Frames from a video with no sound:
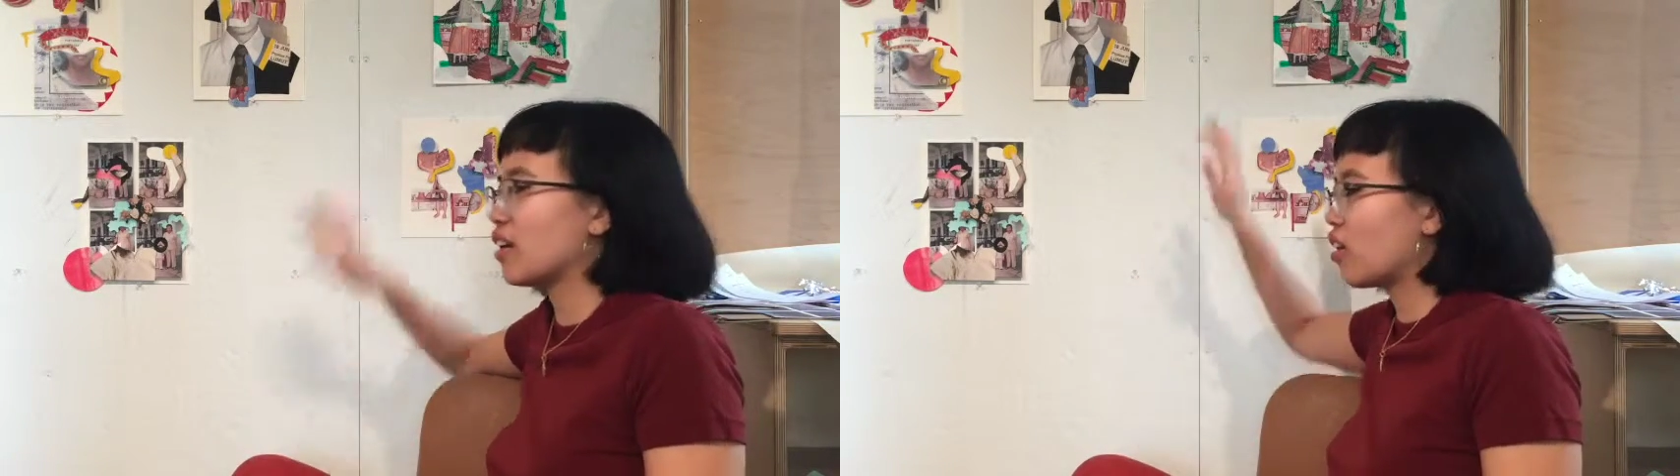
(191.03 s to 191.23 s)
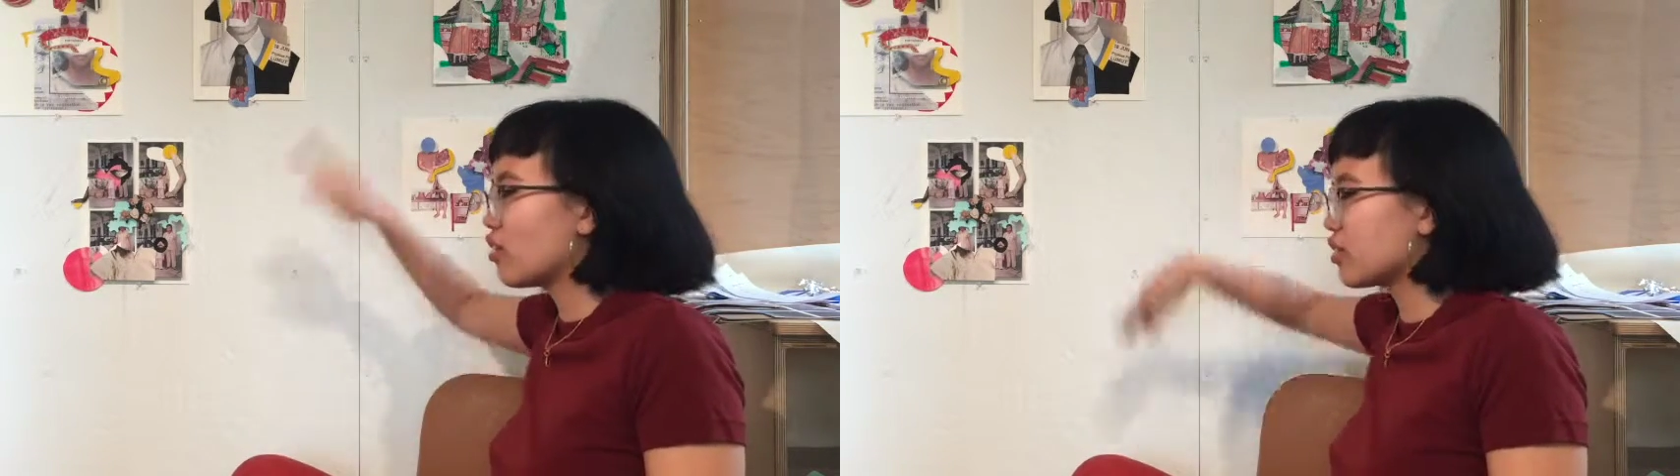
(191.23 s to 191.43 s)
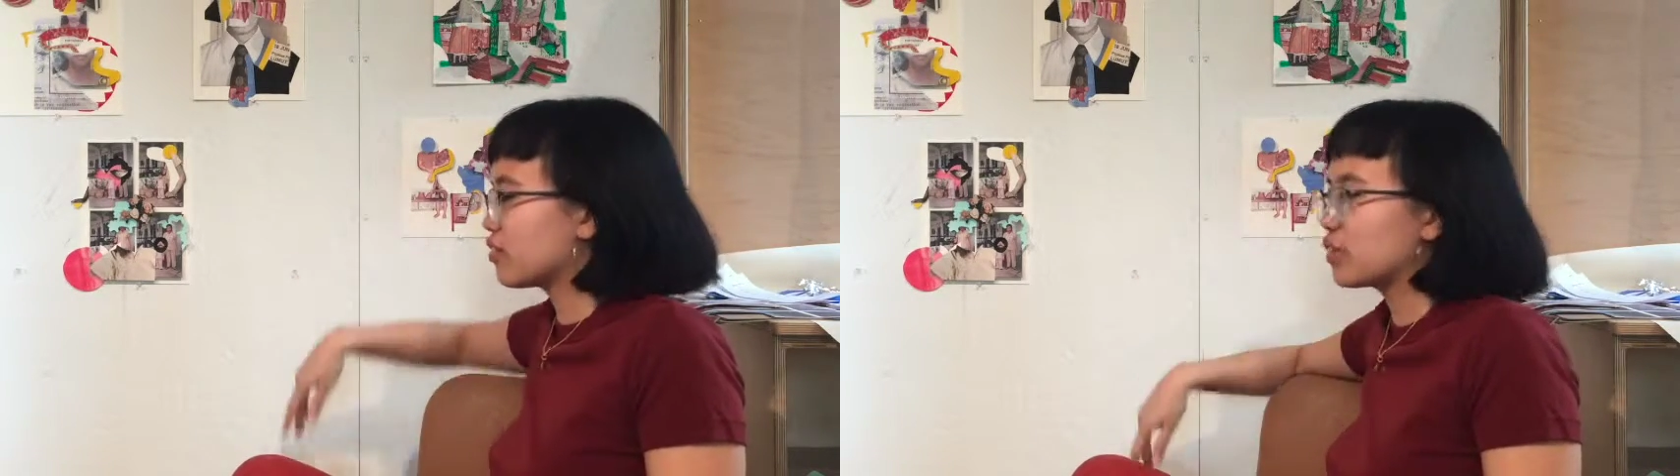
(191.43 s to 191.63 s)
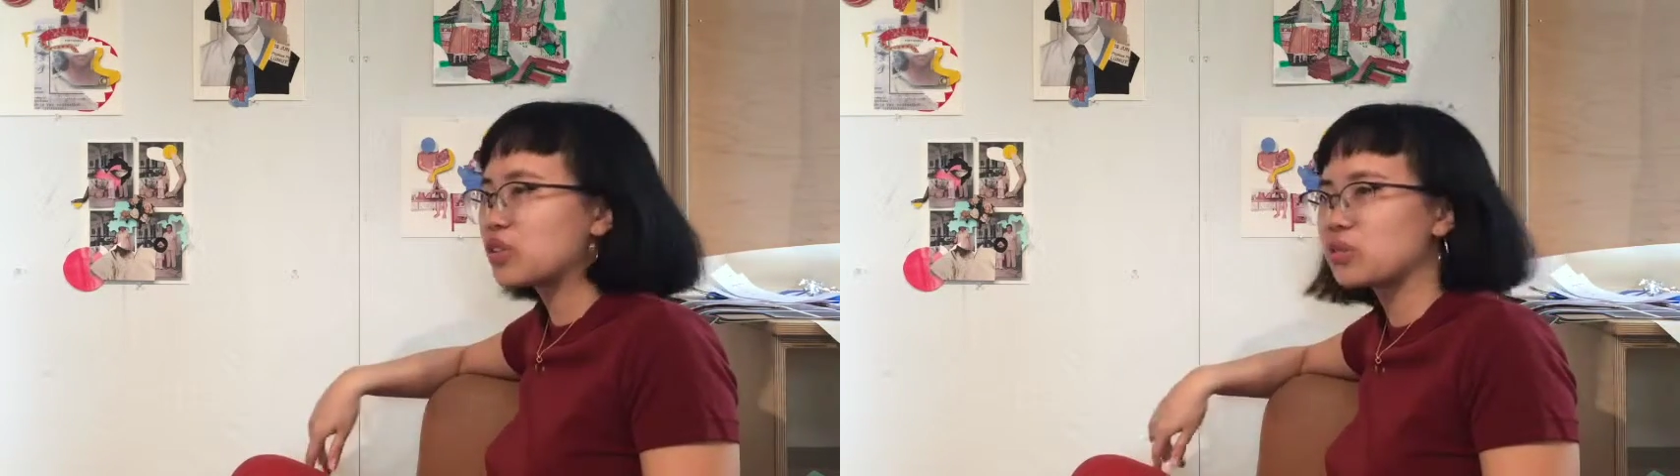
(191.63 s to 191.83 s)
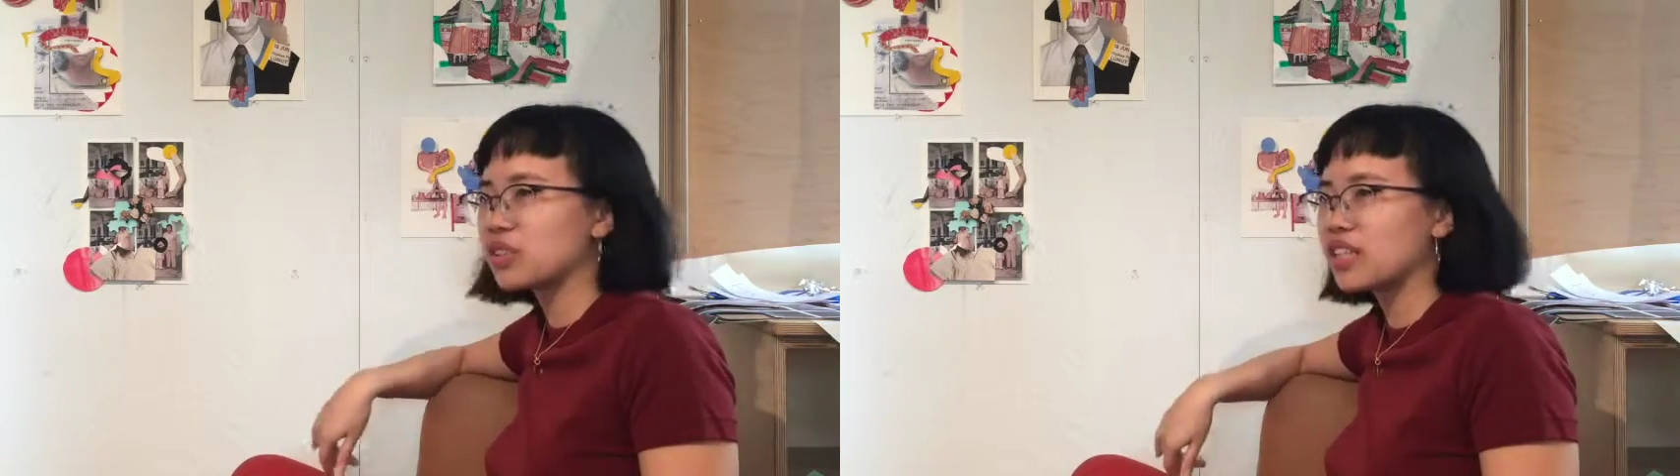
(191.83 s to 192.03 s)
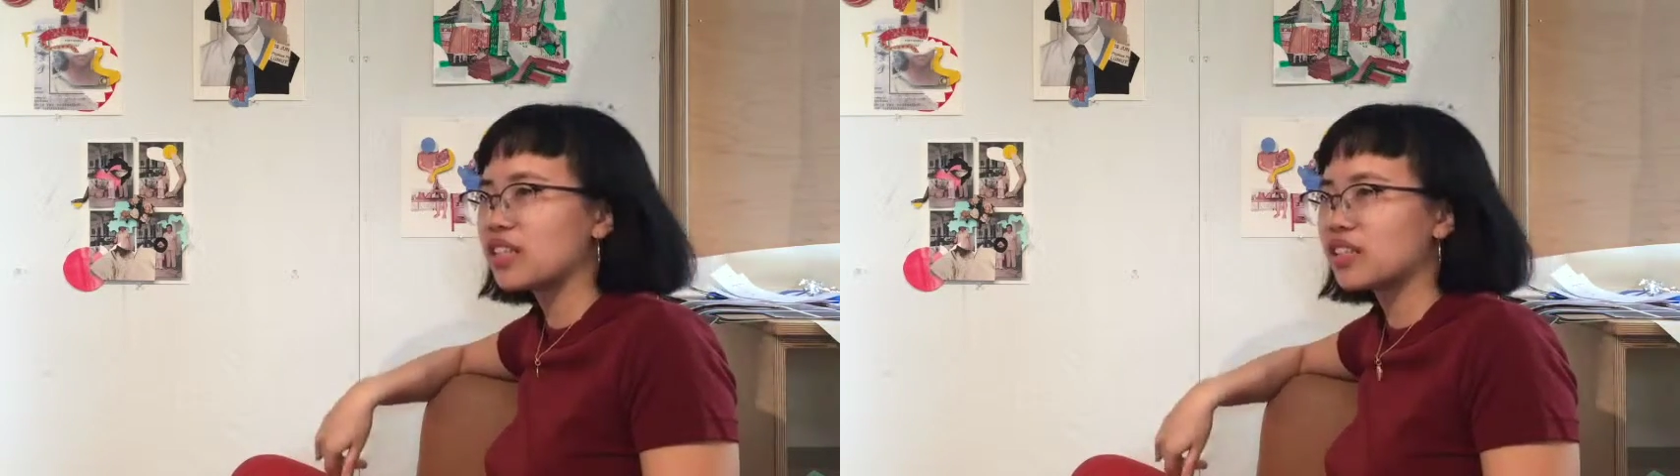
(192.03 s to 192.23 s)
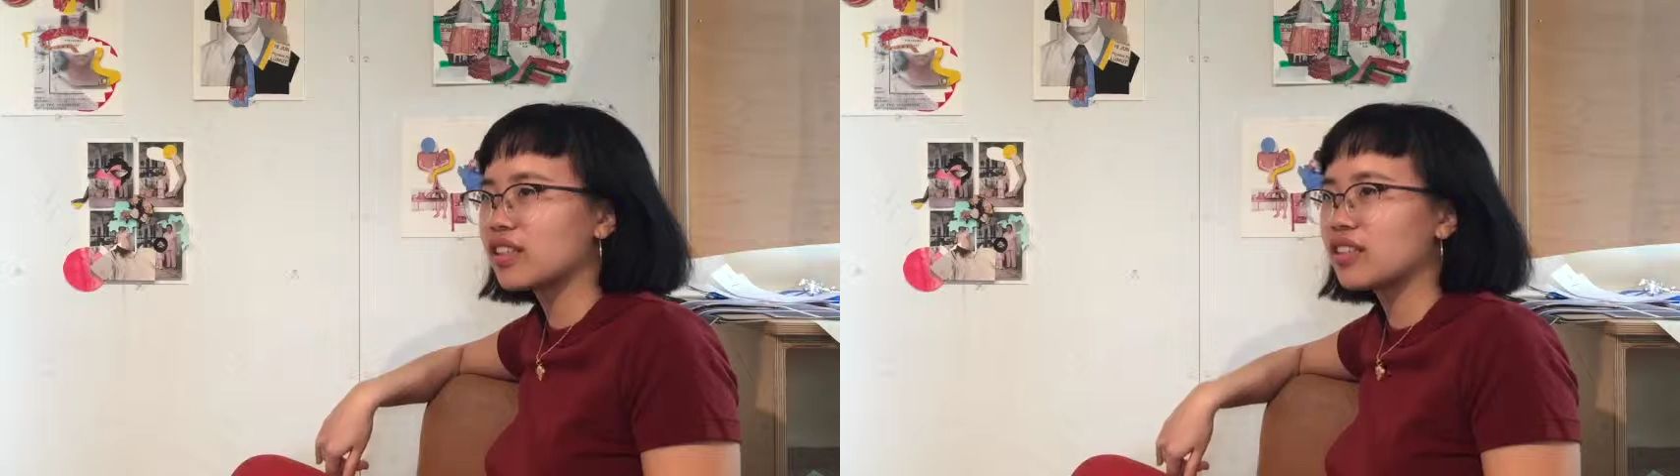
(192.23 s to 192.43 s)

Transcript: all the photos were taken.